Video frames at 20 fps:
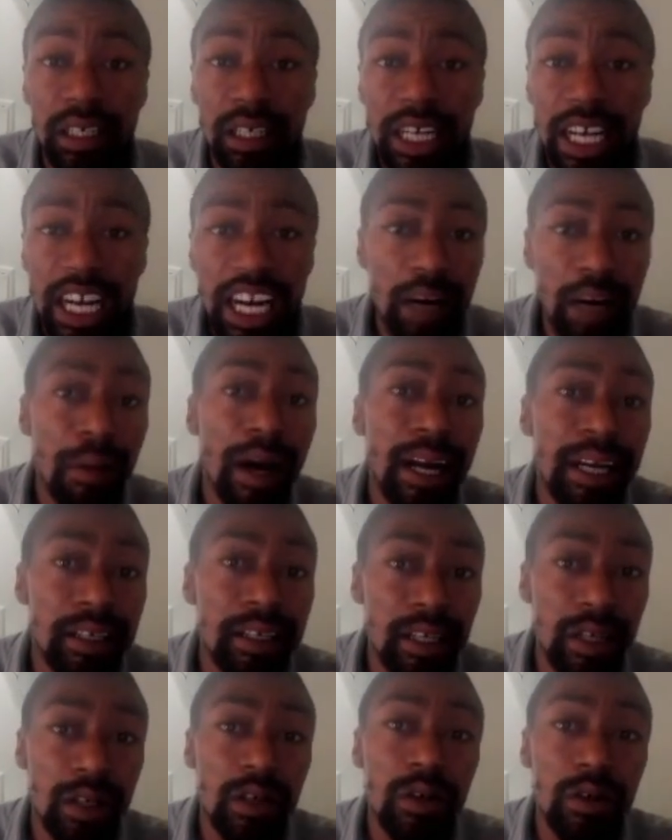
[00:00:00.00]
everybody
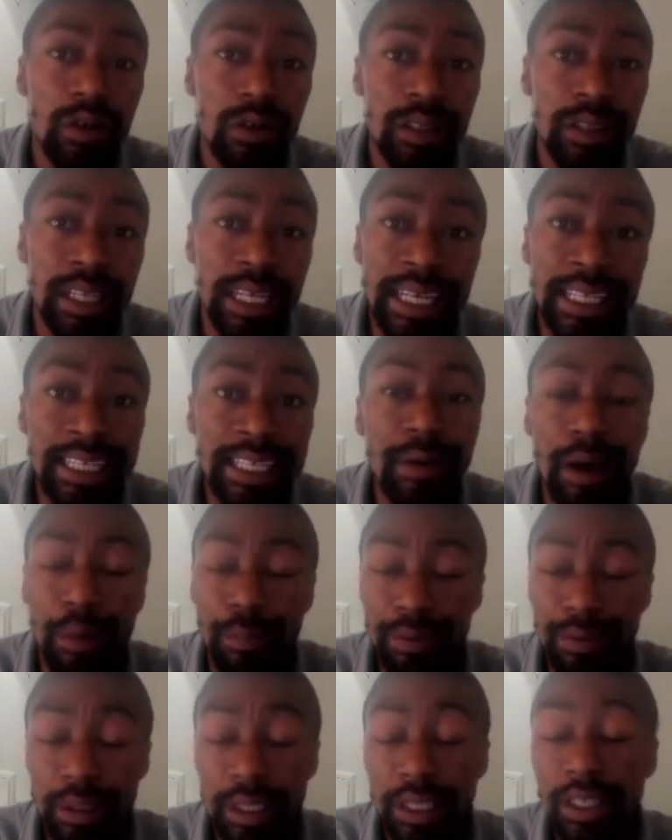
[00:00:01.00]
knows anything about
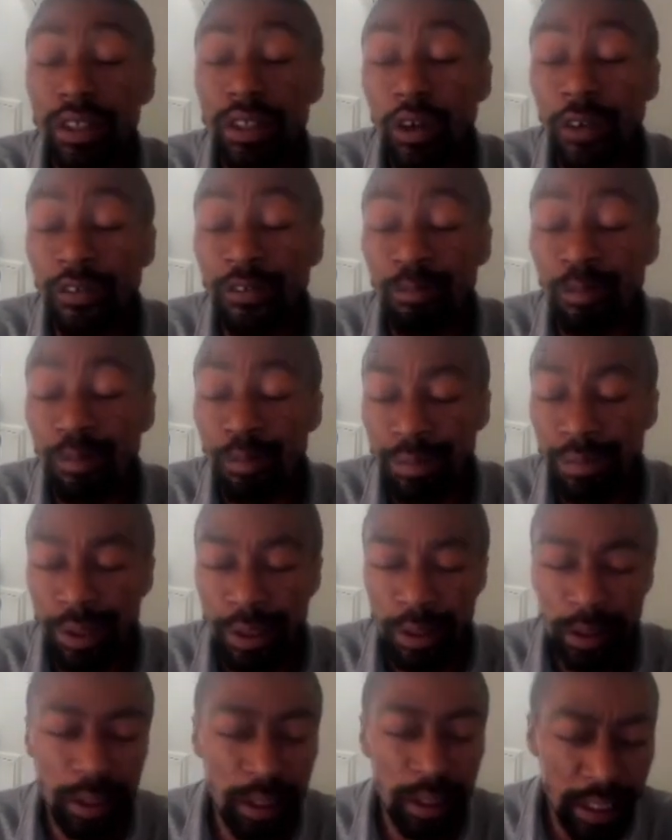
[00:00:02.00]

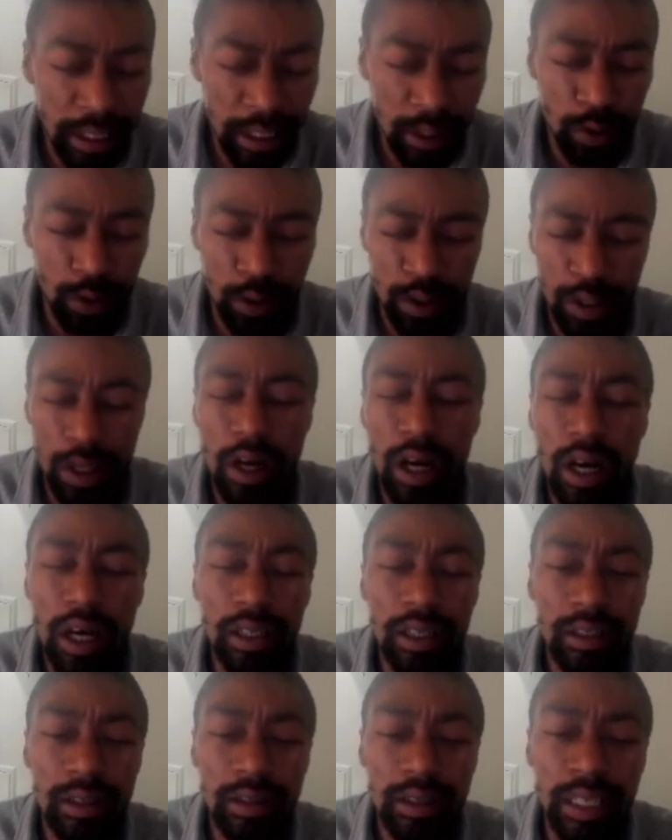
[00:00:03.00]
political
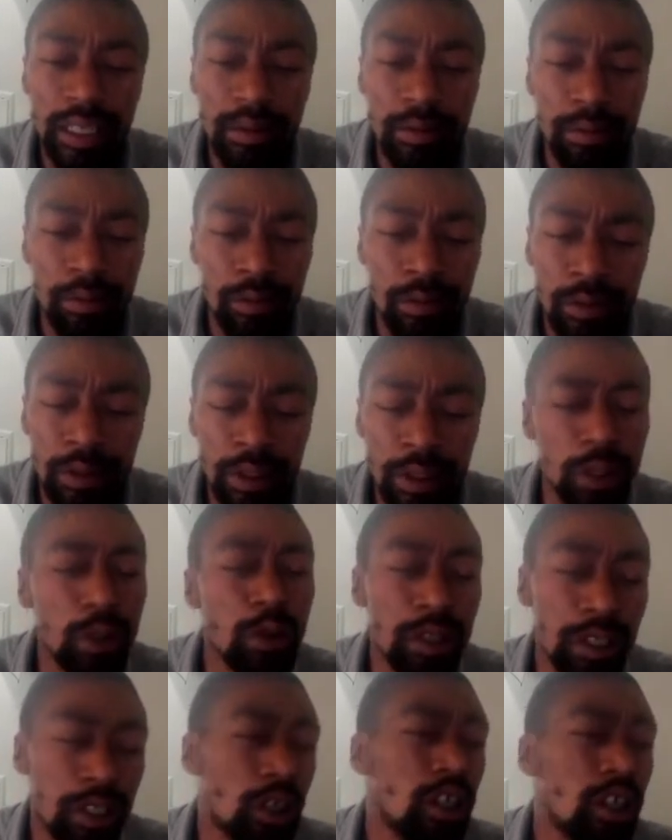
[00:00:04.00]
talk and news
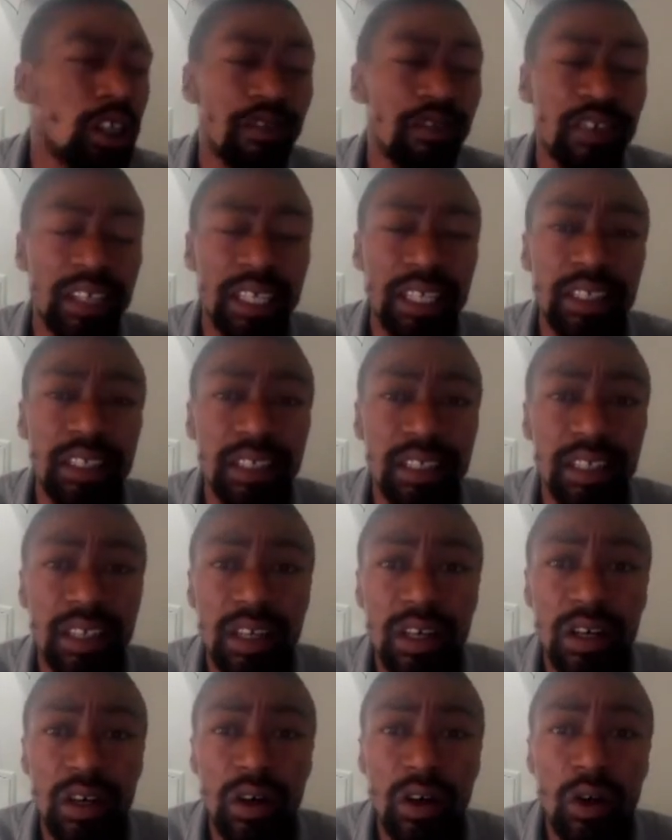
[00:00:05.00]
and current events,
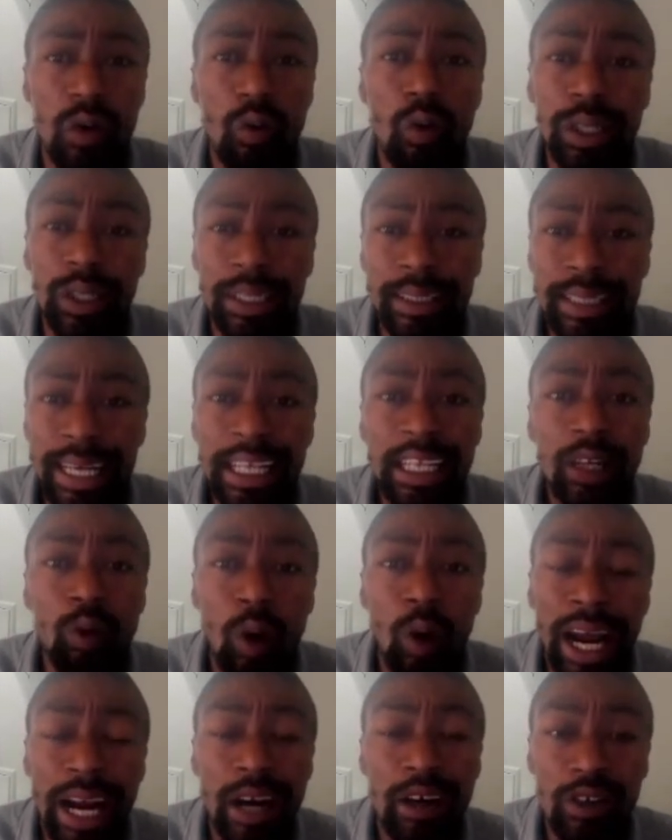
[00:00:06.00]
what the Daily
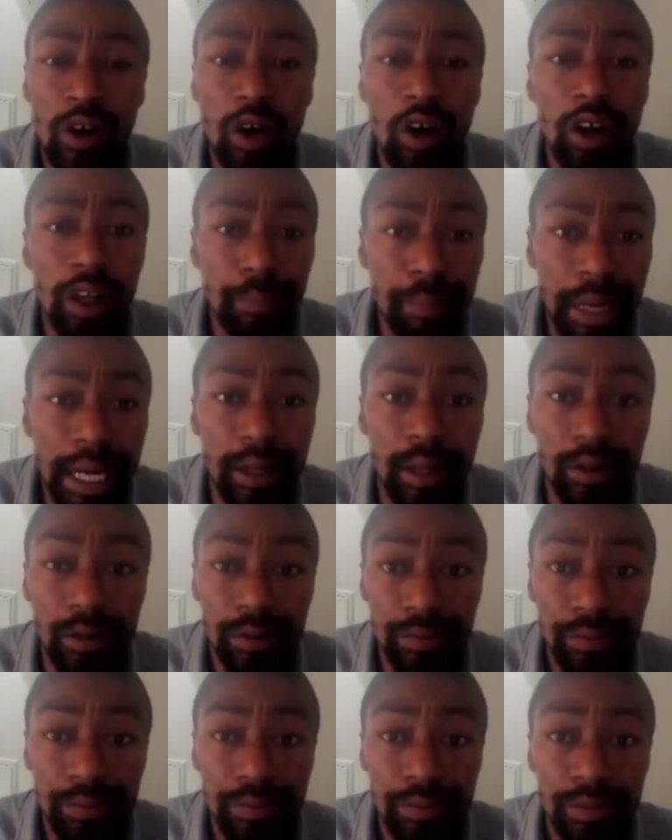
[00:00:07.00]
Wire is all about.
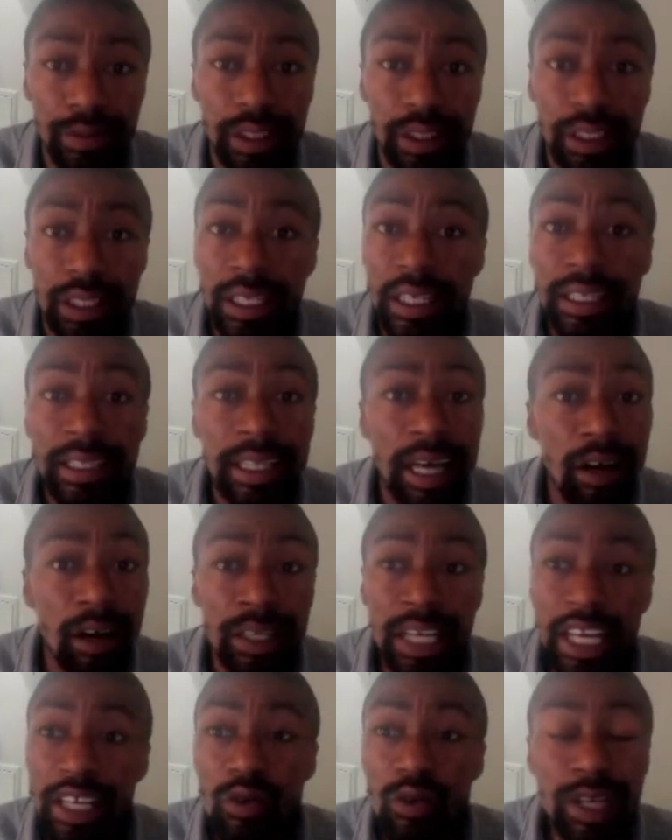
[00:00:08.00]
Now,
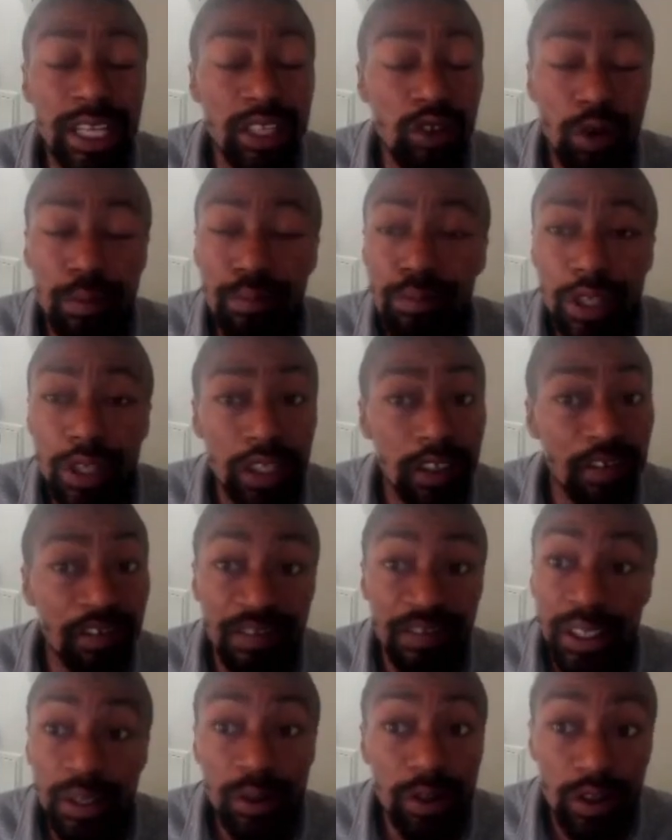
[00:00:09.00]
can you get to 1 million
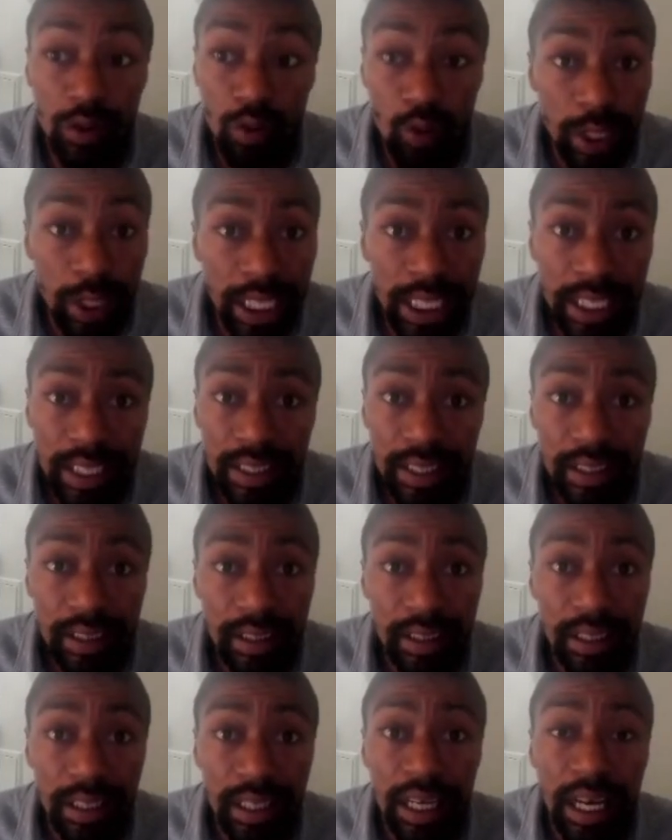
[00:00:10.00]
views a week?
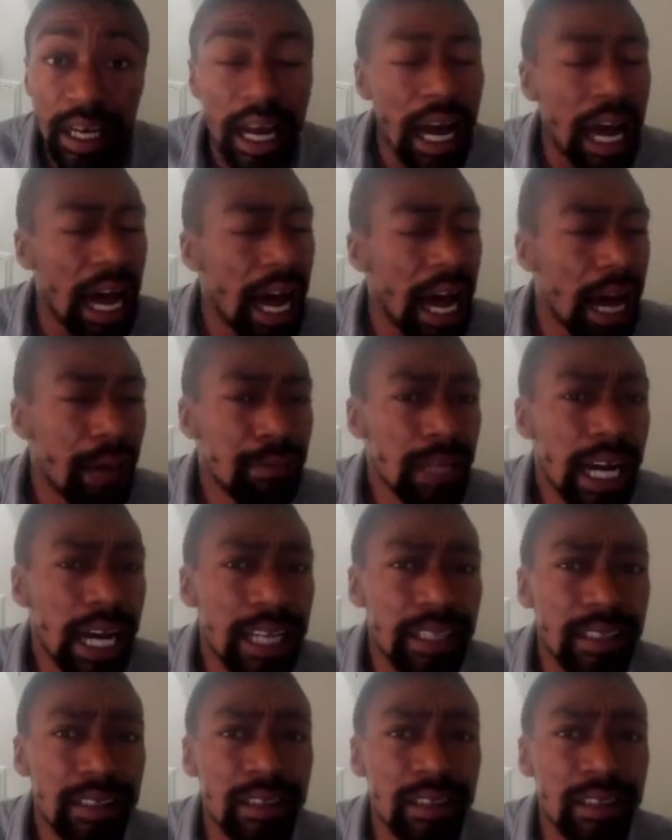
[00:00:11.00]
I'm not